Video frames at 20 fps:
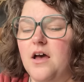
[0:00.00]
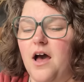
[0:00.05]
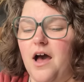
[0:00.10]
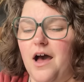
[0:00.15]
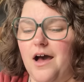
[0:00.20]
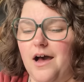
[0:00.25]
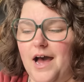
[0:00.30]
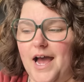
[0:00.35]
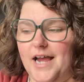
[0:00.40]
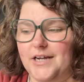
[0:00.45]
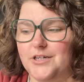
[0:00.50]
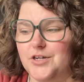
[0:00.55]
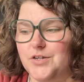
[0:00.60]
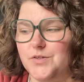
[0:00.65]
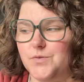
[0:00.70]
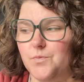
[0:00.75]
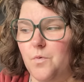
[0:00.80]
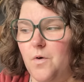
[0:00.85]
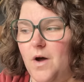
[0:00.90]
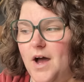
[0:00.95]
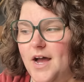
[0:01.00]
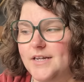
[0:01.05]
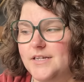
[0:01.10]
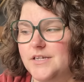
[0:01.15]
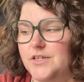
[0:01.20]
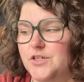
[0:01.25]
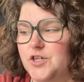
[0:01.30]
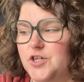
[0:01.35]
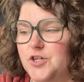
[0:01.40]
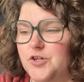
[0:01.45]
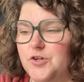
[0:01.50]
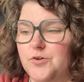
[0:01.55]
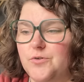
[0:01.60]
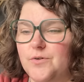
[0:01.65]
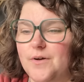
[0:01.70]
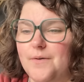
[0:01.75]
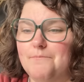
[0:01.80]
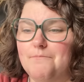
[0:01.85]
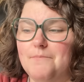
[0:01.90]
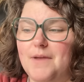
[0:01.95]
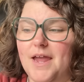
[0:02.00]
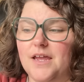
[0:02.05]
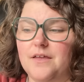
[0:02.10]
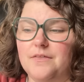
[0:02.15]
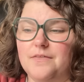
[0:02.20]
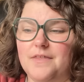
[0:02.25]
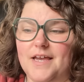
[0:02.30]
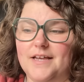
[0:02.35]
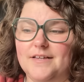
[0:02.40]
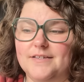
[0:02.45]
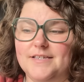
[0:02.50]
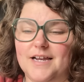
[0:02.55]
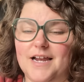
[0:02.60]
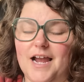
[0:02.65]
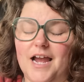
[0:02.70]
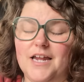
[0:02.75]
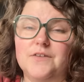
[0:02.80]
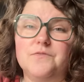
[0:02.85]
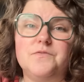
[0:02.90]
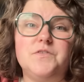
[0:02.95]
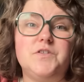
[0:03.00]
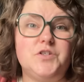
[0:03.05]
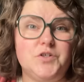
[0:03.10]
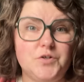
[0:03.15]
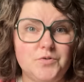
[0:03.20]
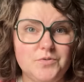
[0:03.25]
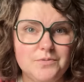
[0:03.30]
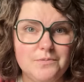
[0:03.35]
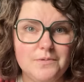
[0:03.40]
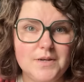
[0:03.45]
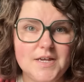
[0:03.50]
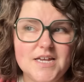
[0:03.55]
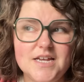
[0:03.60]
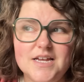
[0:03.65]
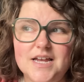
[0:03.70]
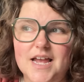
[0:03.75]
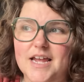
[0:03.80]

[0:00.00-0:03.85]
I just want to make things that kind of suit me